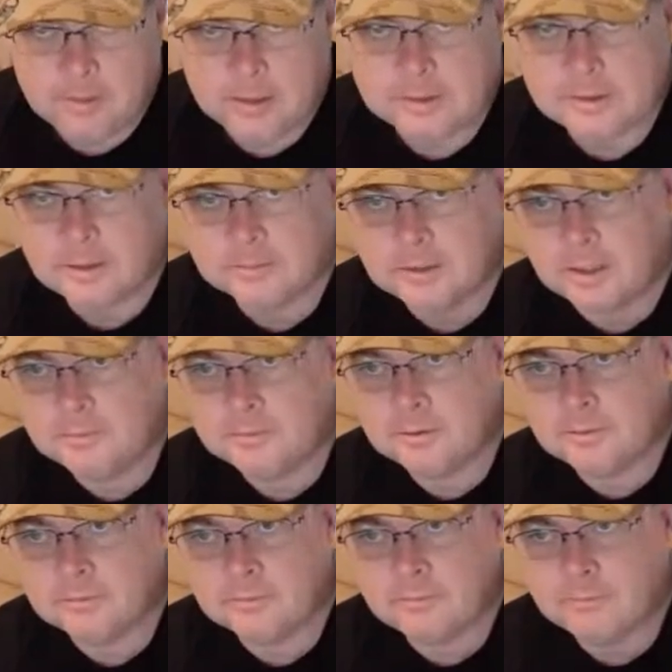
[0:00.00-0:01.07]
And
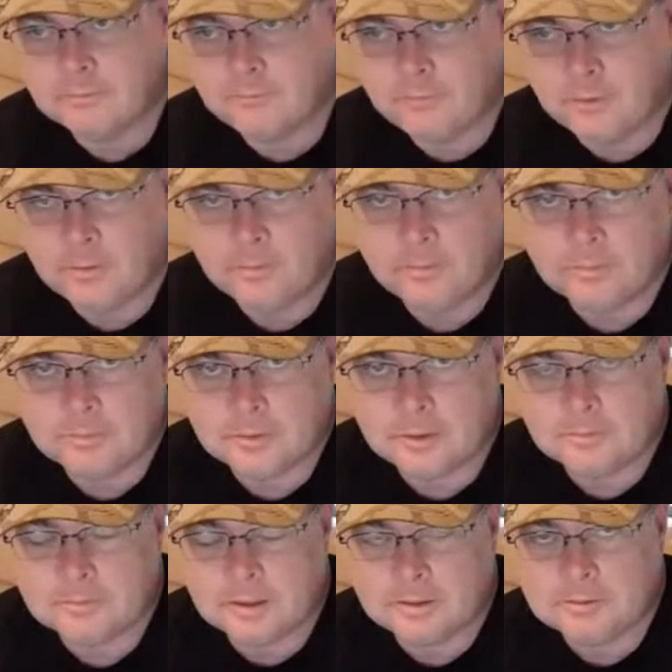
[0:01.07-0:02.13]
sometimes
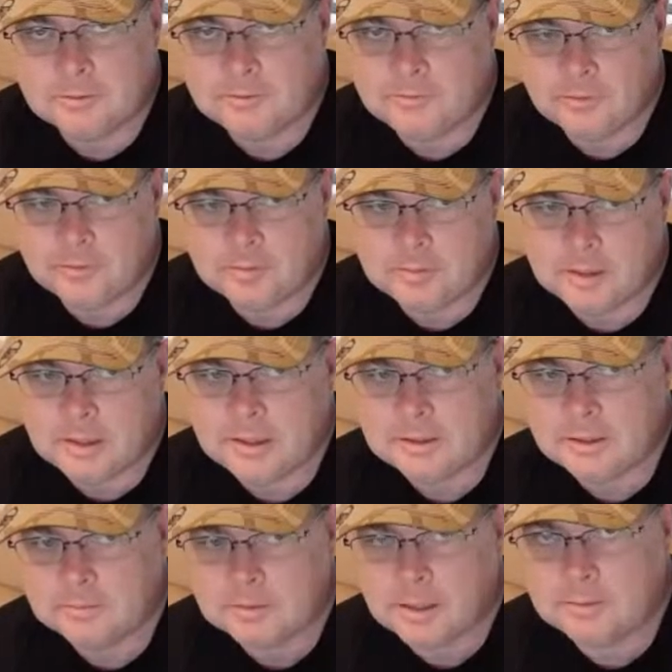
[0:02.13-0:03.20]
sometimes she was
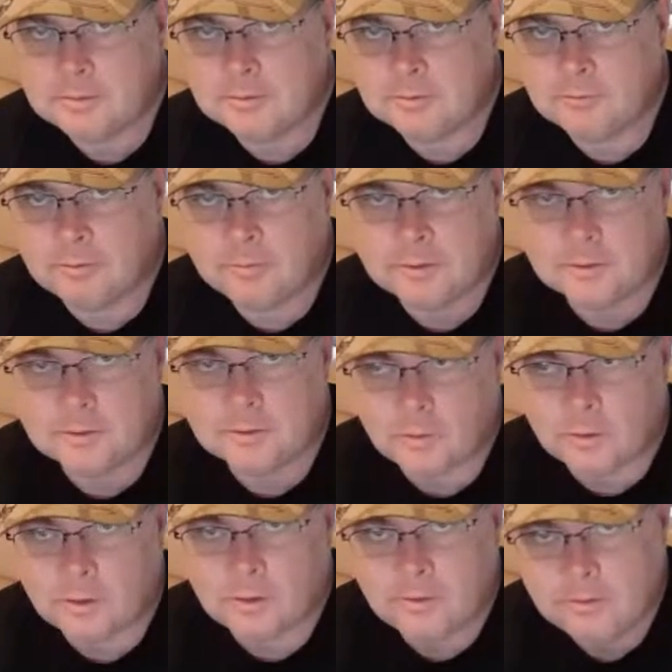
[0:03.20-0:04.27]
filming me, sometimes she was
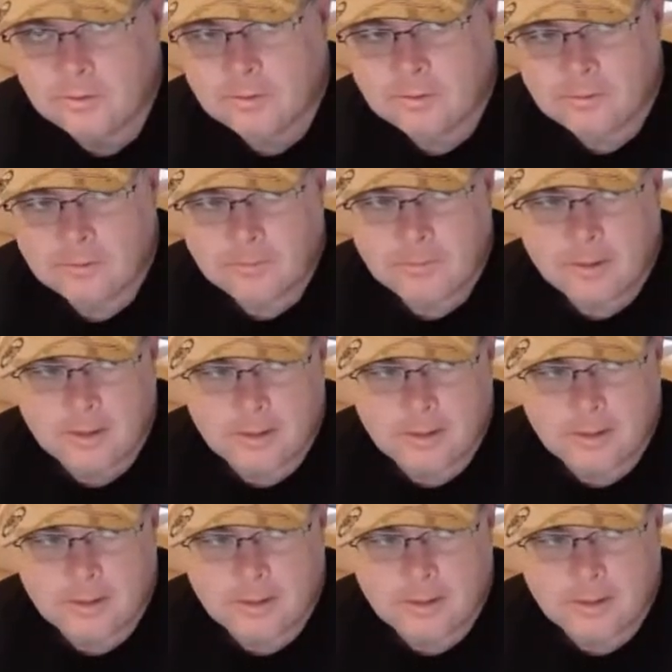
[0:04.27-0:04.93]
filming a squirrel.